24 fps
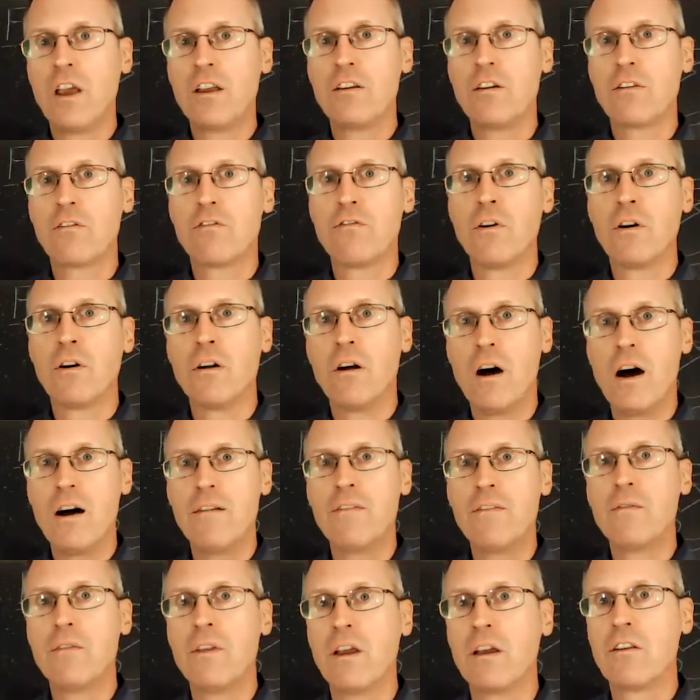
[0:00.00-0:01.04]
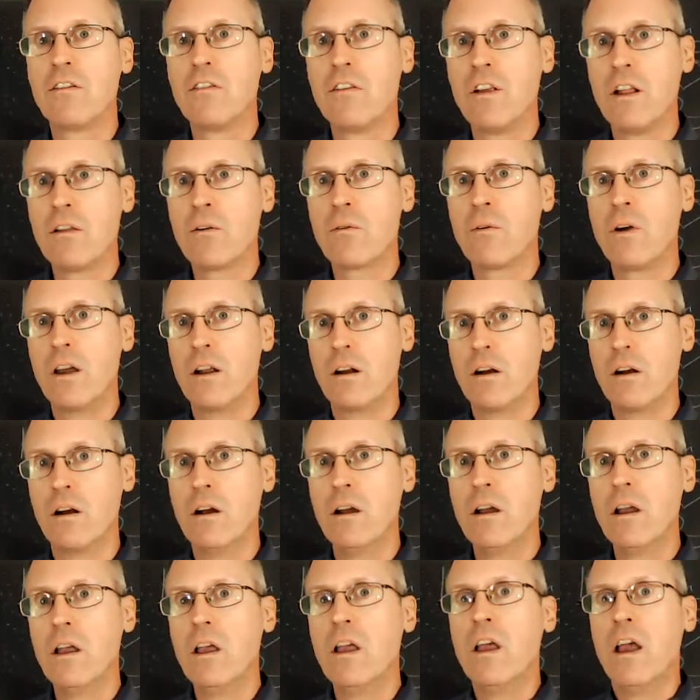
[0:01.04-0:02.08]
foot off of the accelerator
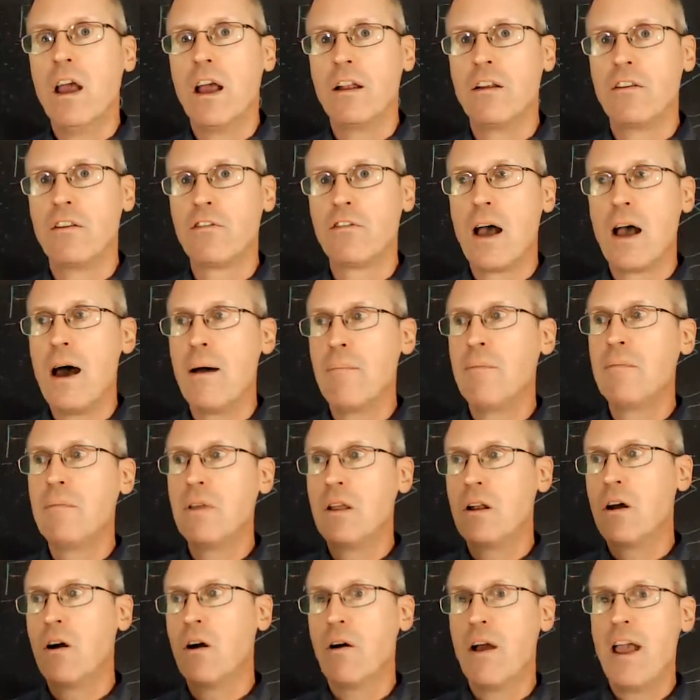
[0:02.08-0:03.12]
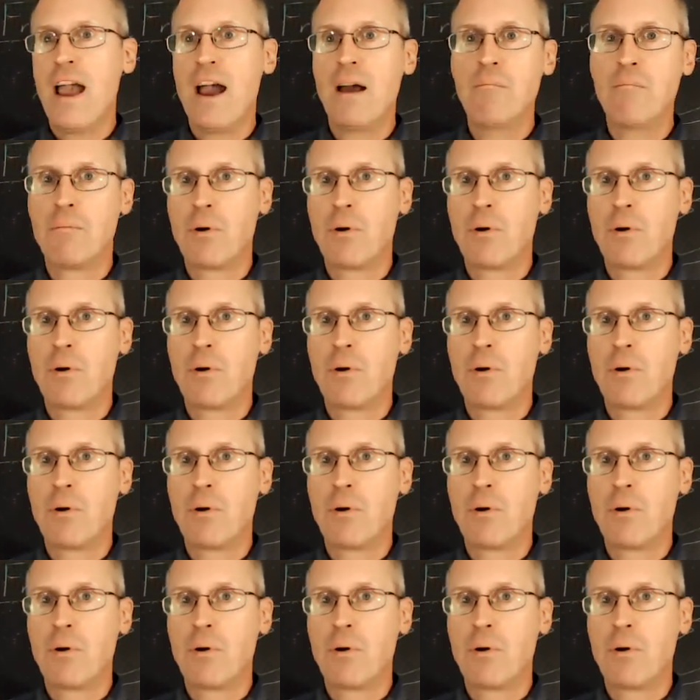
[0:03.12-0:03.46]
and stop, at